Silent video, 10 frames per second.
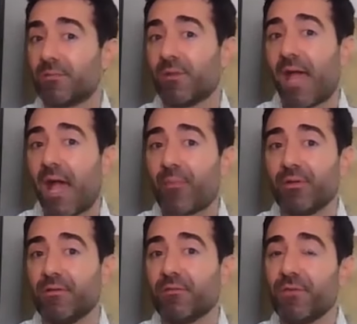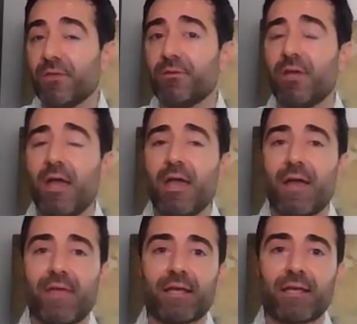seem to happen in the field.
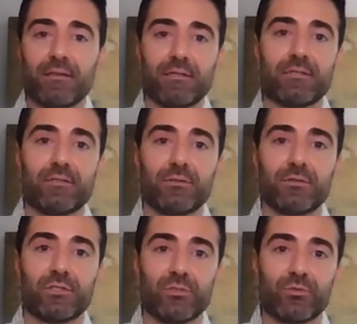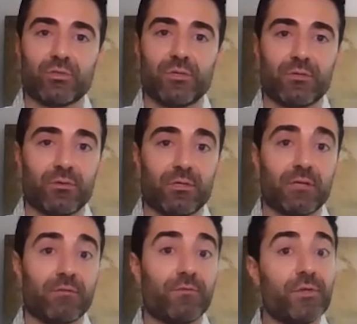And that can lead to consumers being really
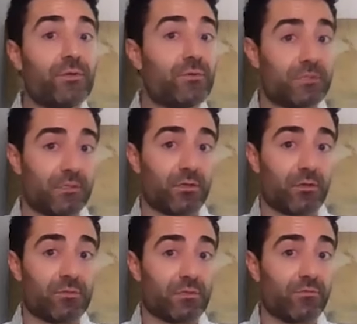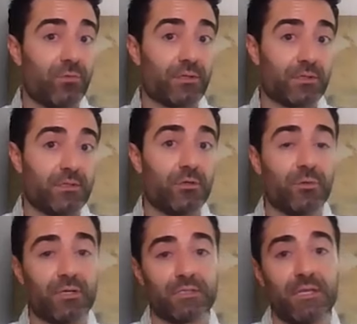confused in terms of what to do
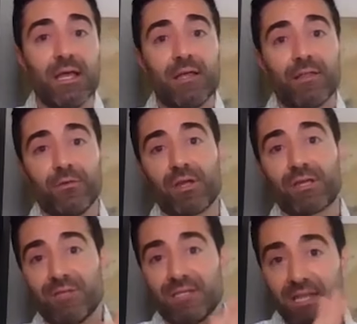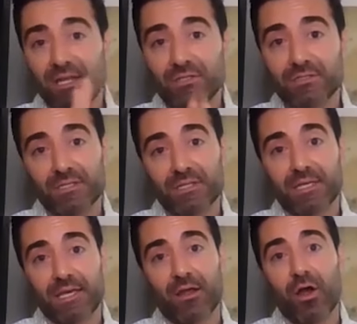because the recommendations that they
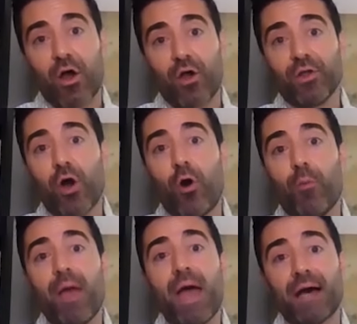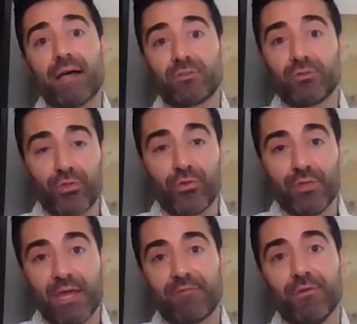get aren't all passed
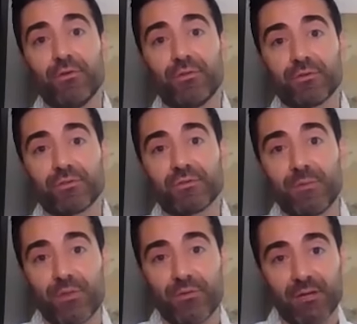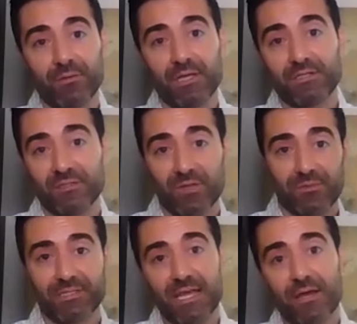through that filter. So some of the recommendations may
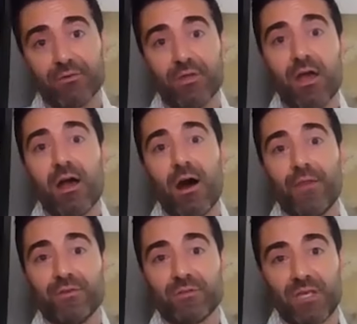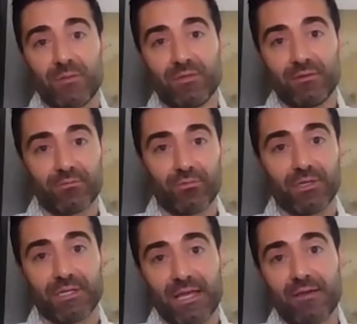be sound, others may be
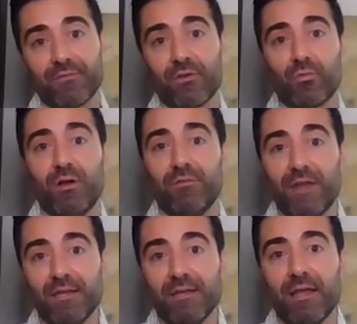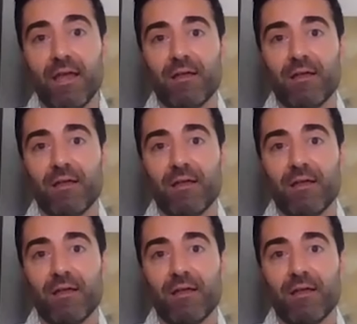really not very well vetted.